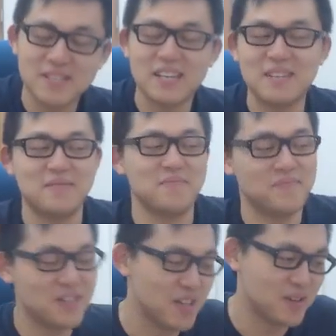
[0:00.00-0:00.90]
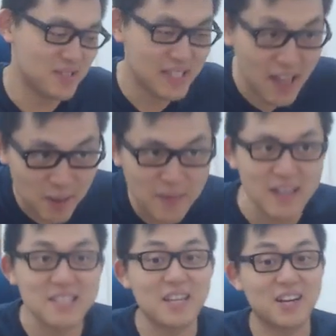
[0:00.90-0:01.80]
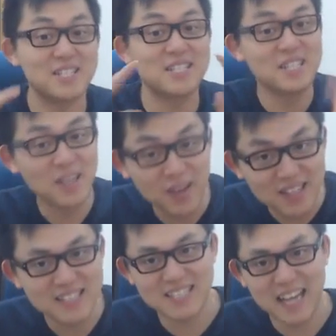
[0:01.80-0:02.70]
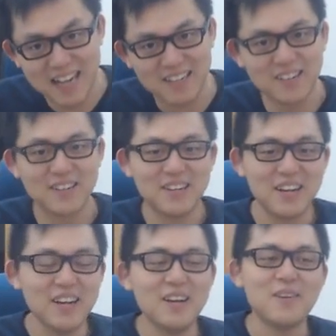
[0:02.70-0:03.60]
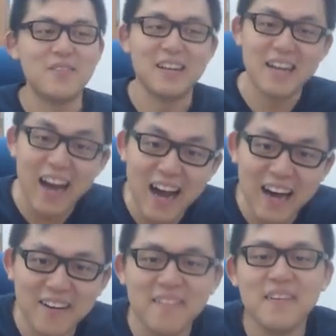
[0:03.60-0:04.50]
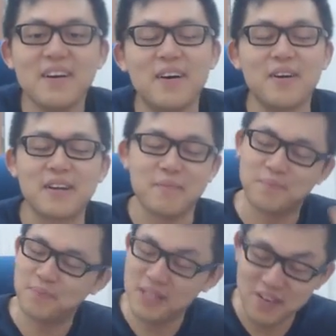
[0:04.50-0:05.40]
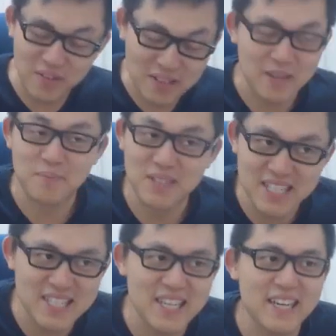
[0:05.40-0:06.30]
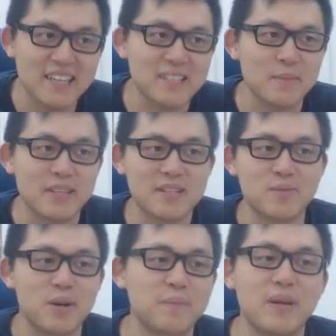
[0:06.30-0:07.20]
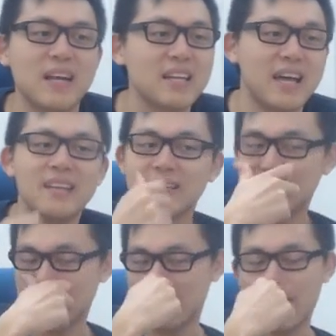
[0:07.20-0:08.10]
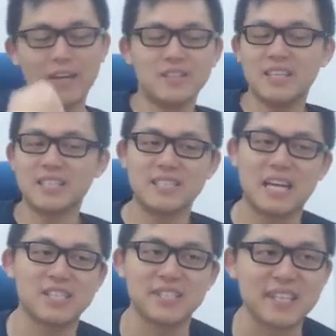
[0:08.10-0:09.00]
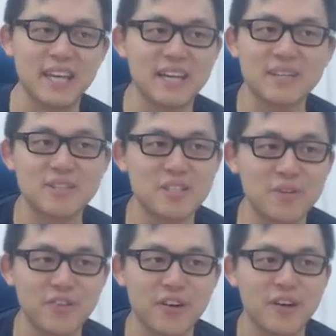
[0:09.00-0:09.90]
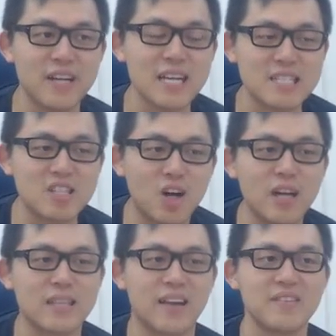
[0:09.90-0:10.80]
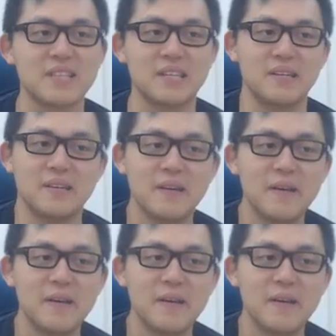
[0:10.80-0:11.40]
and, you know, Scalebanes that are still in Standard right now, or you can play with like a Blessing to make this work. But at the end of the day, I don't think this is actually getting you too far. It has Taunt and Lifesteal,